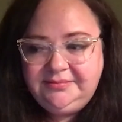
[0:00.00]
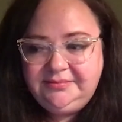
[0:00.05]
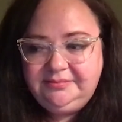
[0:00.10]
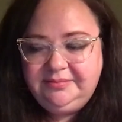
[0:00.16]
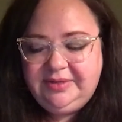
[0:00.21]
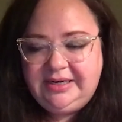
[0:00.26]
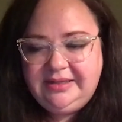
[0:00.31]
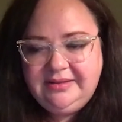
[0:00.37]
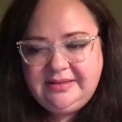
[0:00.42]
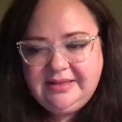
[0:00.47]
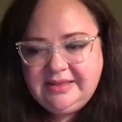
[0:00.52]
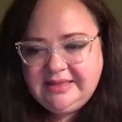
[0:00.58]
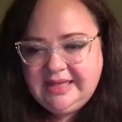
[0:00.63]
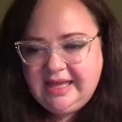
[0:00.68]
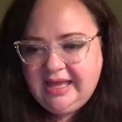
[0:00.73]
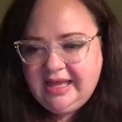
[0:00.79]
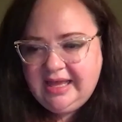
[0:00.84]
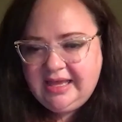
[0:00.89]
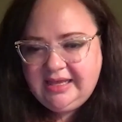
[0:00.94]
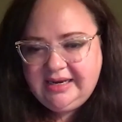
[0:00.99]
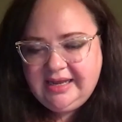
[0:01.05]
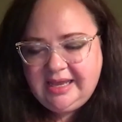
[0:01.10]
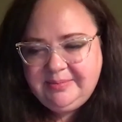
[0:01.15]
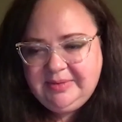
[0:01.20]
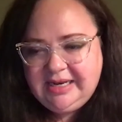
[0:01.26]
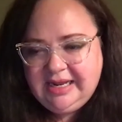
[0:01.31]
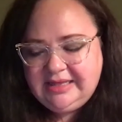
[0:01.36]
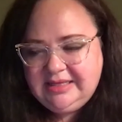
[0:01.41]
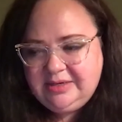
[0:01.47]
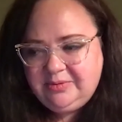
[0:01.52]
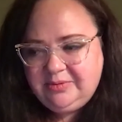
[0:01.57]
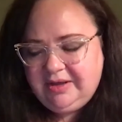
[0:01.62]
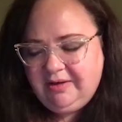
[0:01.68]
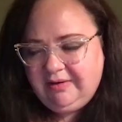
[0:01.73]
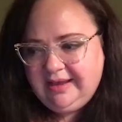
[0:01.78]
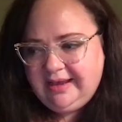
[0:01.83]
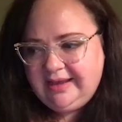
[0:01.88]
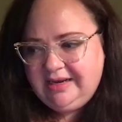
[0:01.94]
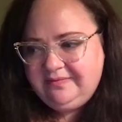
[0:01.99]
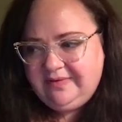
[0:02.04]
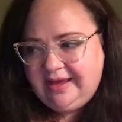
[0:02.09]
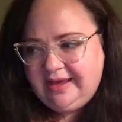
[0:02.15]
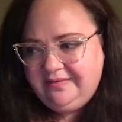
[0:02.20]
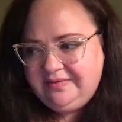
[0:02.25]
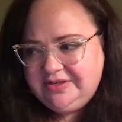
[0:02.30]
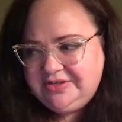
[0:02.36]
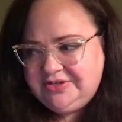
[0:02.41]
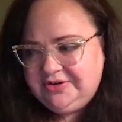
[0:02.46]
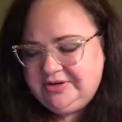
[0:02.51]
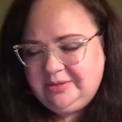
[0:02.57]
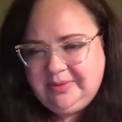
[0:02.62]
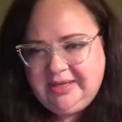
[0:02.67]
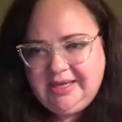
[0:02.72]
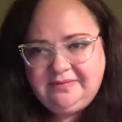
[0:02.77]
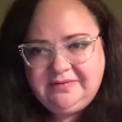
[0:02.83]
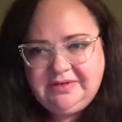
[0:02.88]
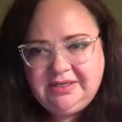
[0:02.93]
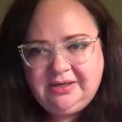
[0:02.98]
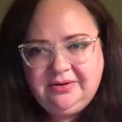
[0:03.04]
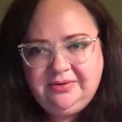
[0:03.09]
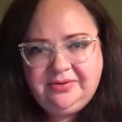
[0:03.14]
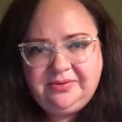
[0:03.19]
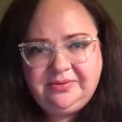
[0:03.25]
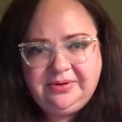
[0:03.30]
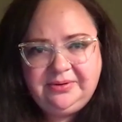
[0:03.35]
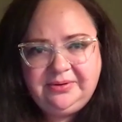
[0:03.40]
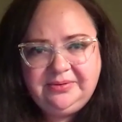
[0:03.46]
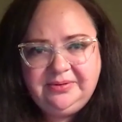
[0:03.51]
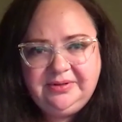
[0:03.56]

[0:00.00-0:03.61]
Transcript: But other than that, I mean, I think we all kind of have the journey we have to go through.